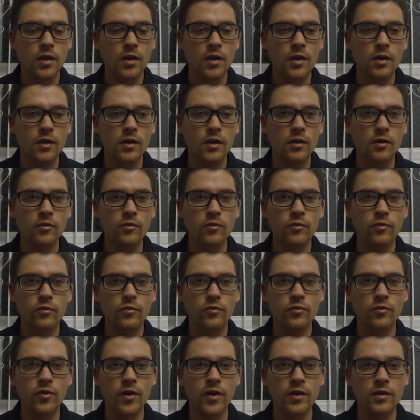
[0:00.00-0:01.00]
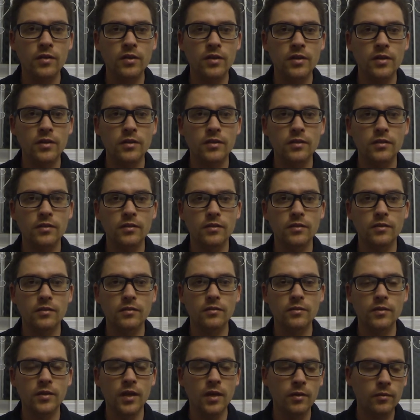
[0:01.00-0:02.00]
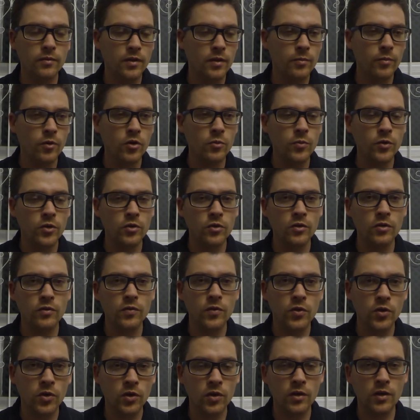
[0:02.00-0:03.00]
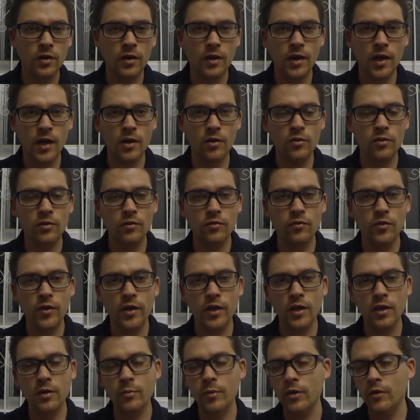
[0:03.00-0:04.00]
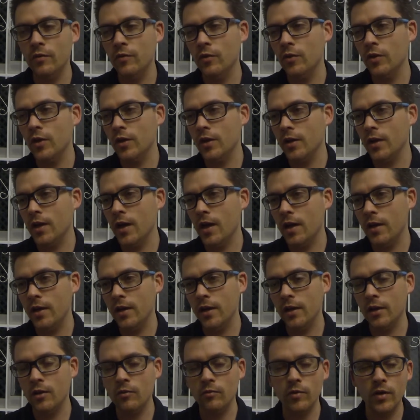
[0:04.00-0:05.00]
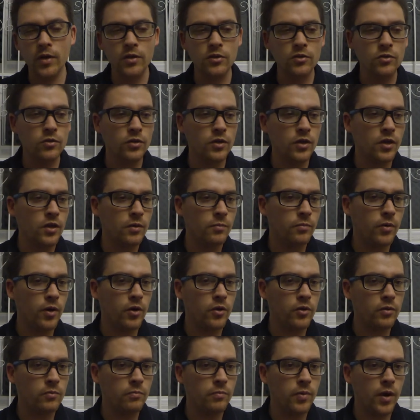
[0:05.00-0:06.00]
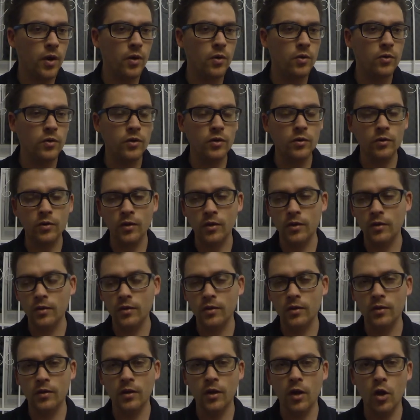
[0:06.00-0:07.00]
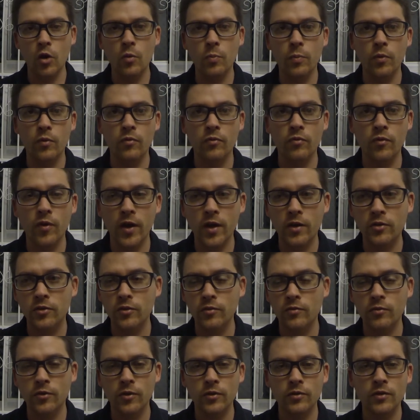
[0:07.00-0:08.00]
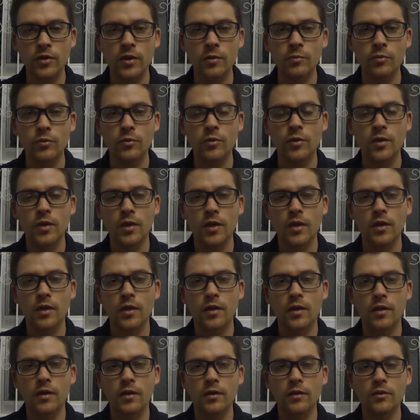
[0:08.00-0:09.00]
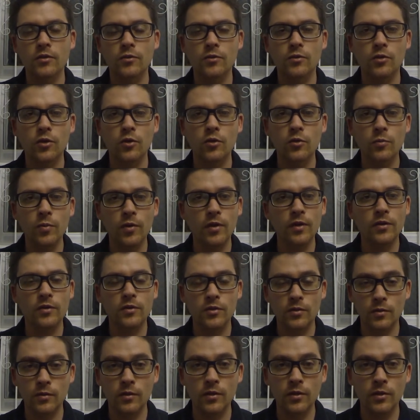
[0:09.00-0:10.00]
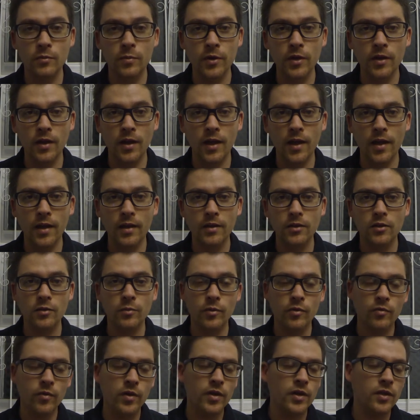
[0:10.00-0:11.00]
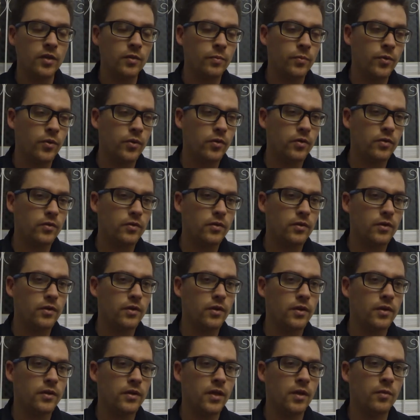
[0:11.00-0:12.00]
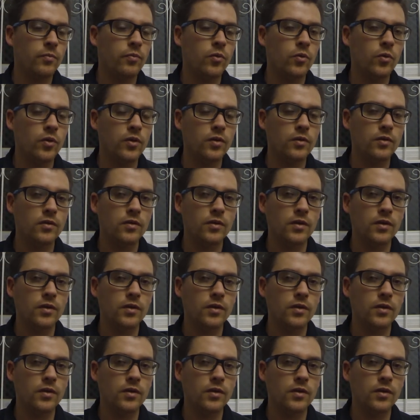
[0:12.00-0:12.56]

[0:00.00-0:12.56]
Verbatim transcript: Uh, frankly, yeah, that might be good if you've got a little cut on the finger, but if you've got a cardiac arrest or you've got a broken bone or you've got a, an open fracture, for example, it's too it's it's a bit late to be reading the book at that point.